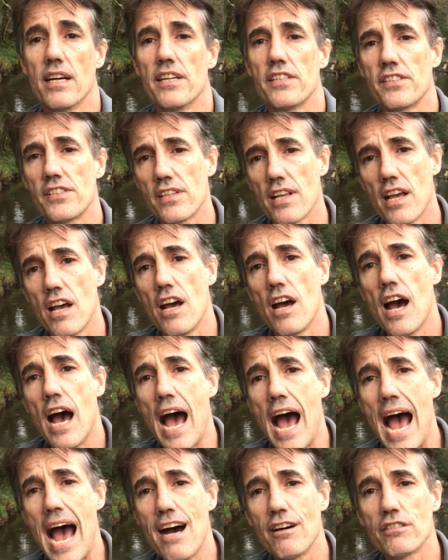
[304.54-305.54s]
us
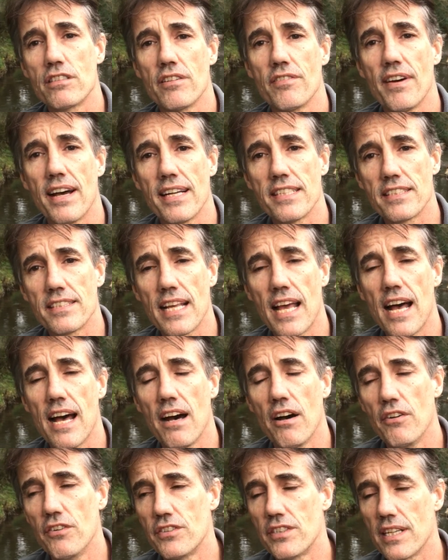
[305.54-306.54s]
out of
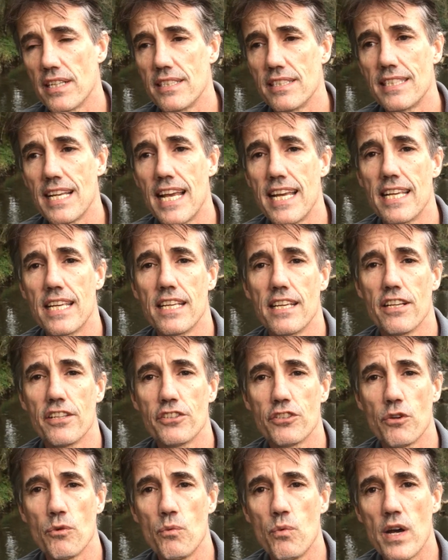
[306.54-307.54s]
ourselves and taking
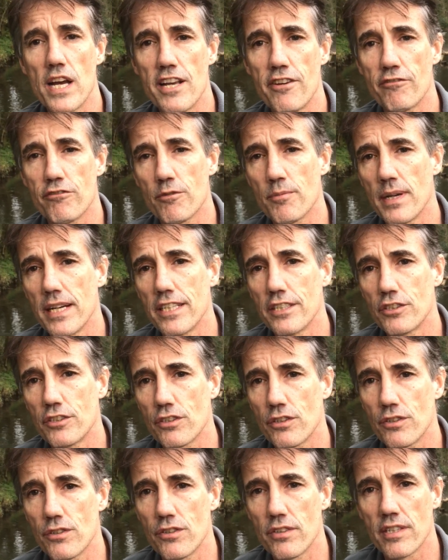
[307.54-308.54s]
us away from our
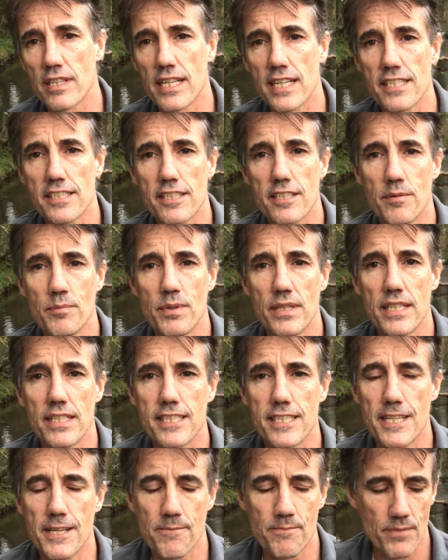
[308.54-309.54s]
truth and our
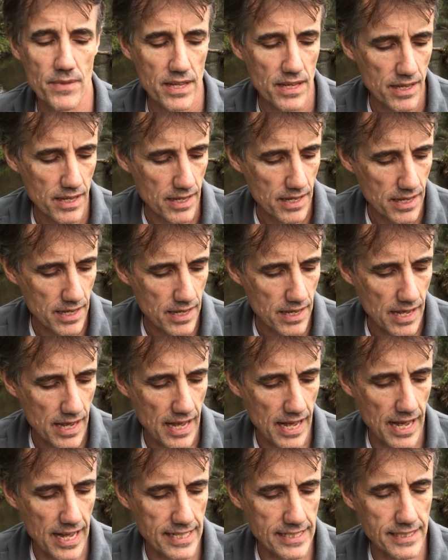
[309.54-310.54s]
stability.
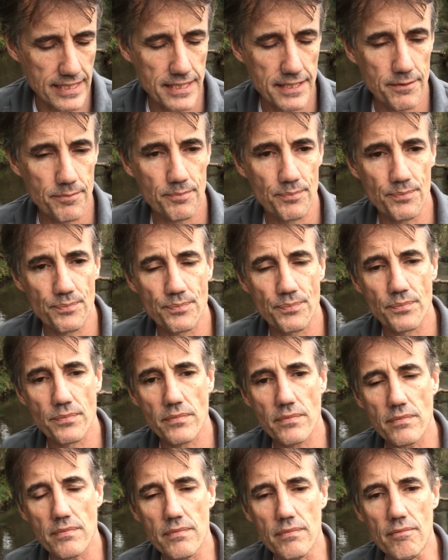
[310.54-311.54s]
And
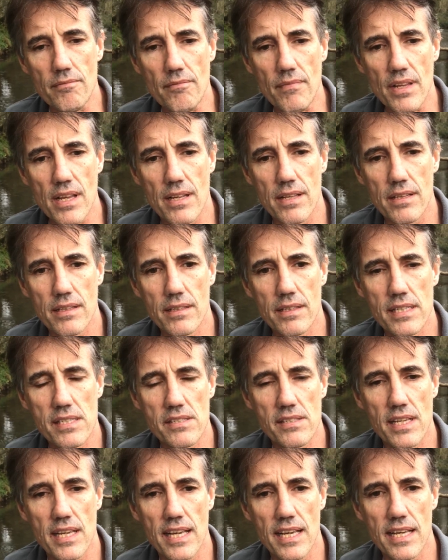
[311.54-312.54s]

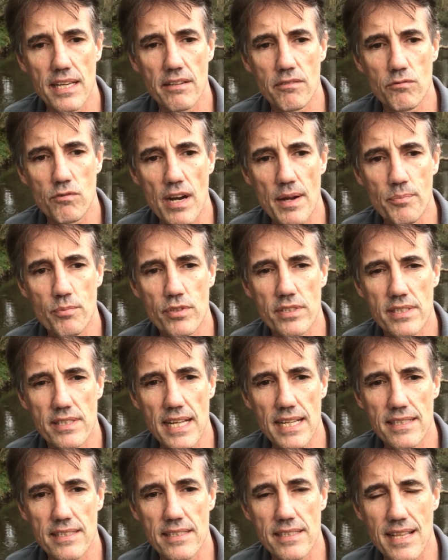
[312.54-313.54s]
this king
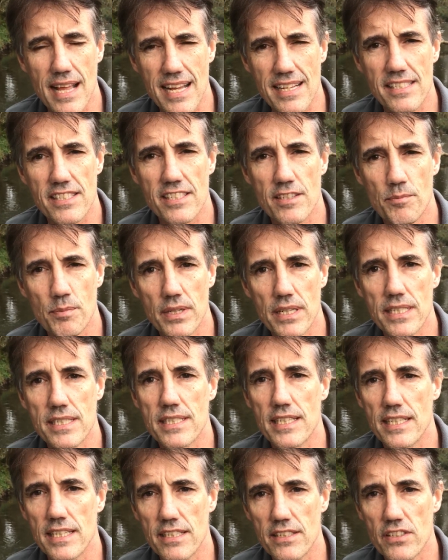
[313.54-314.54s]
represents that
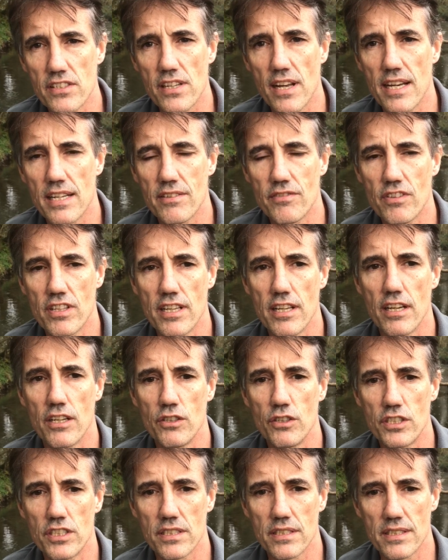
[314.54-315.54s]
stability inside of the
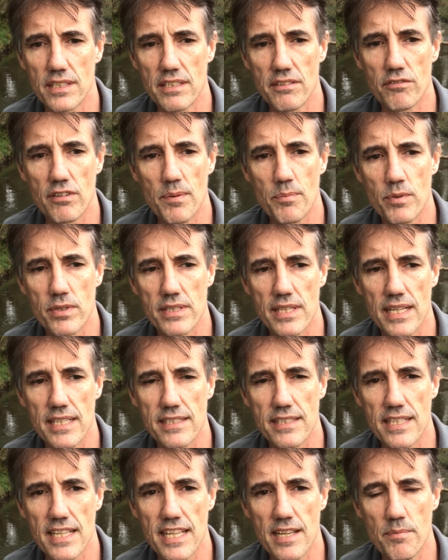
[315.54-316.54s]
ocean. He
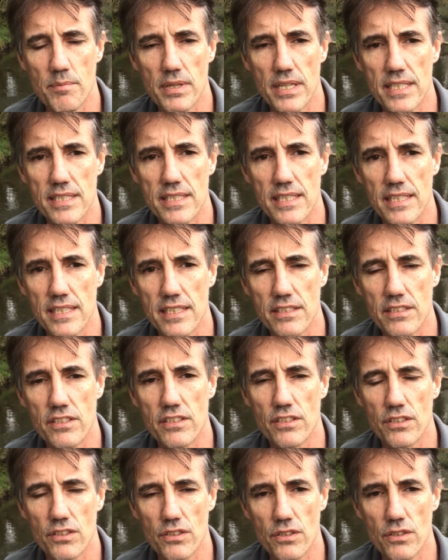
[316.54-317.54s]
represents the ability
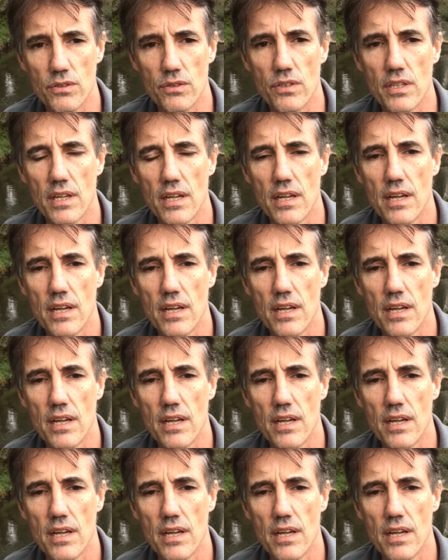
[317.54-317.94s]
to